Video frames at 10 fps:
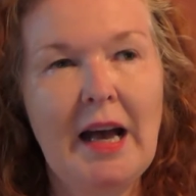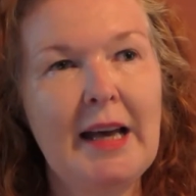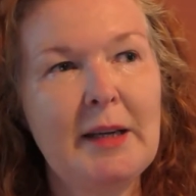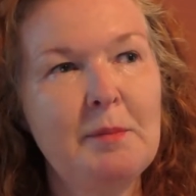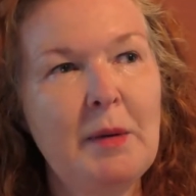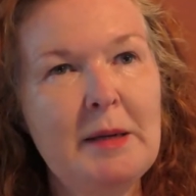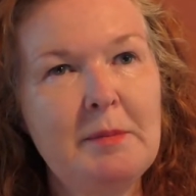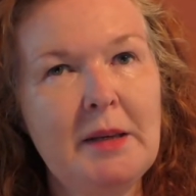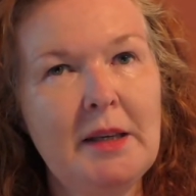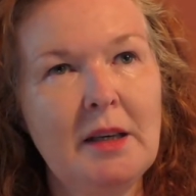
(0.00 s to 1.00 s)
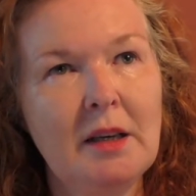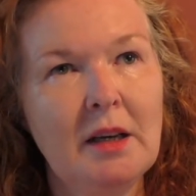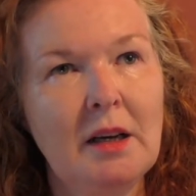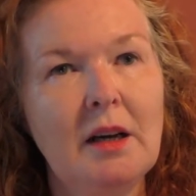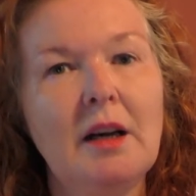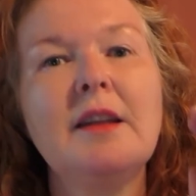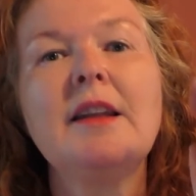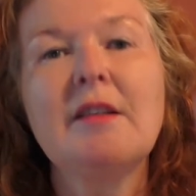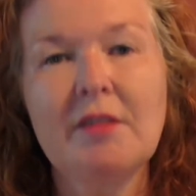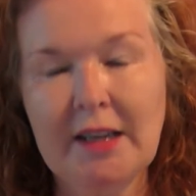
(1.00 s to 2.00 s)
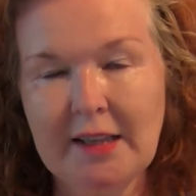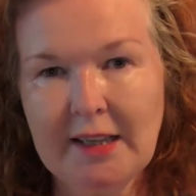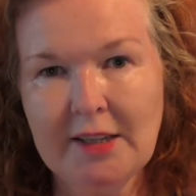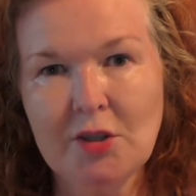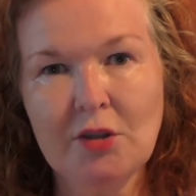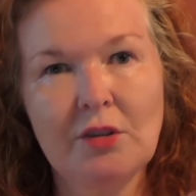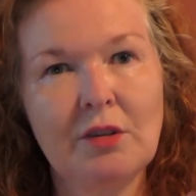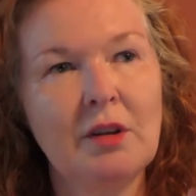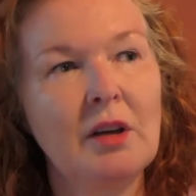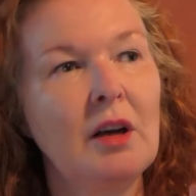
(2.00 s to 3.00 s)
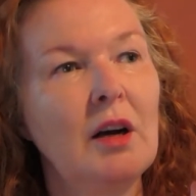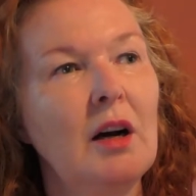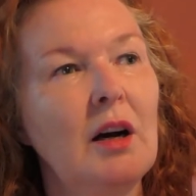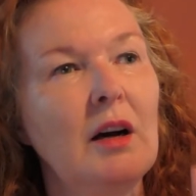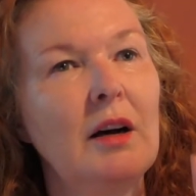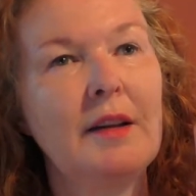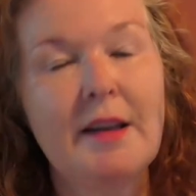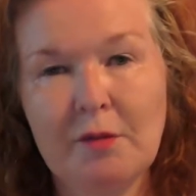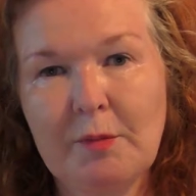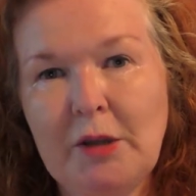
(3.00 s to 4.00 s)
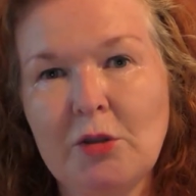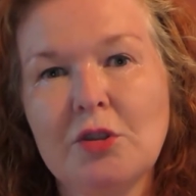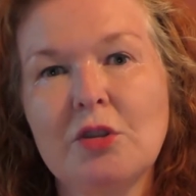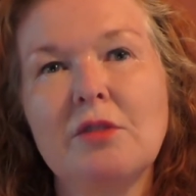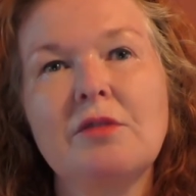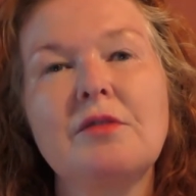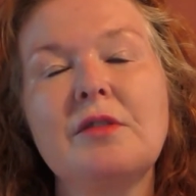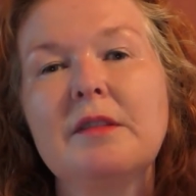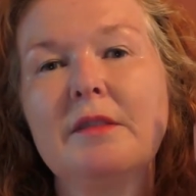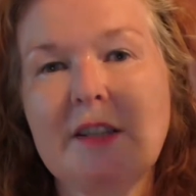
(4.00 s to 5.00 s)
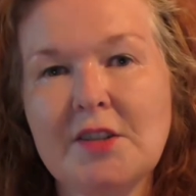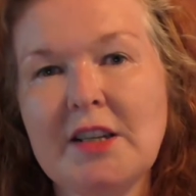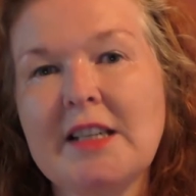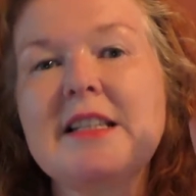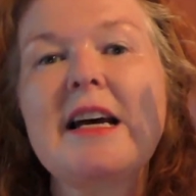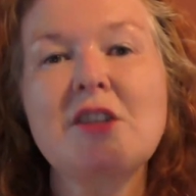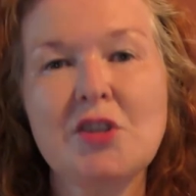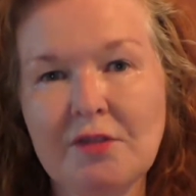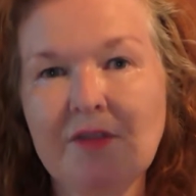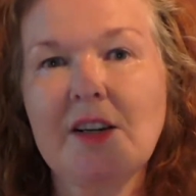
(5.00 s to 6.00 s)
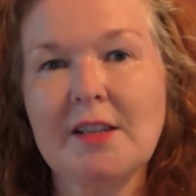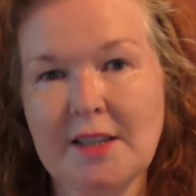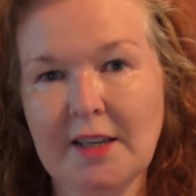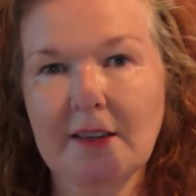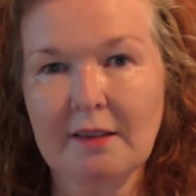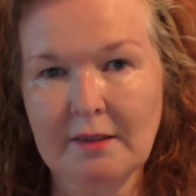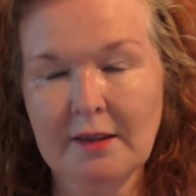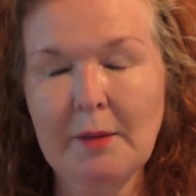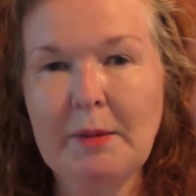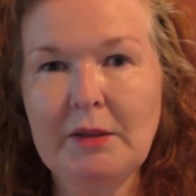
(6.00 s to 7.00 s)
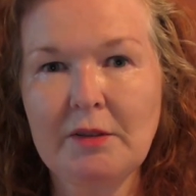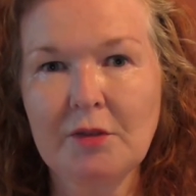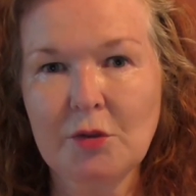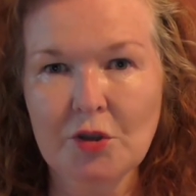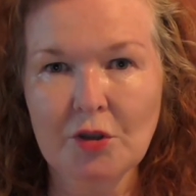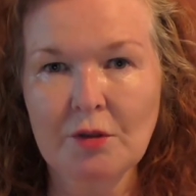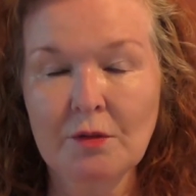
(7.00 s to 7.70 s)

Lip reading: And it might be, I'll never get that done. I'll never be good enough. There's a catastrophizing about the future.